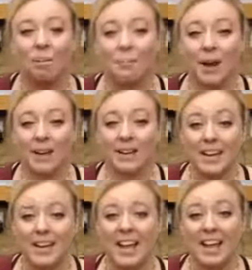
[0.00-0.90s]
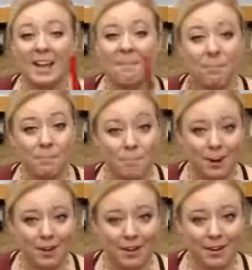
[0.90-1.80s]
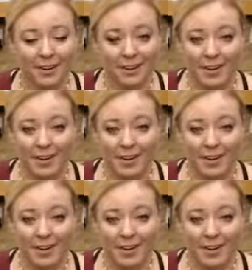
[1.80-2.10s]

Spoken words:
Bread and butter,